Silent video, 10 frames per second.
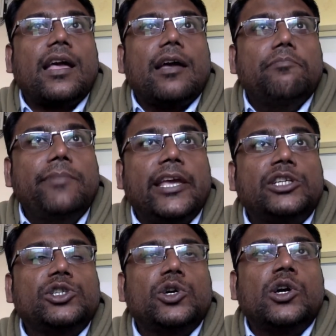Make
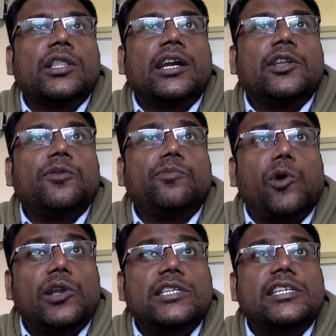sure that your
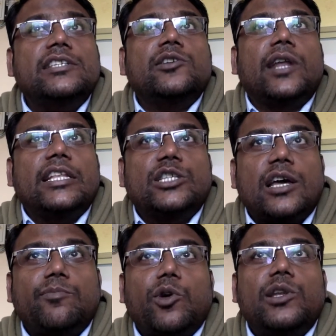policies, your HR
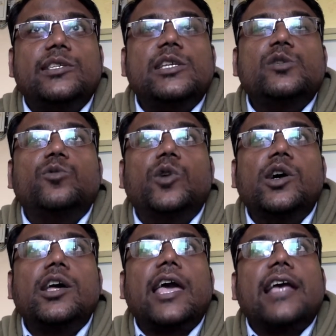policies
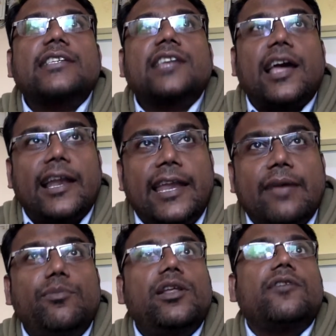work as an
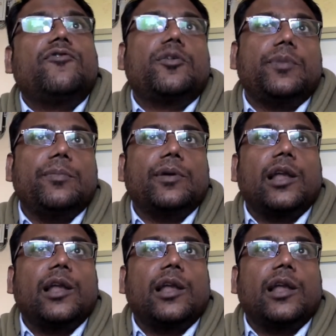enabler for people.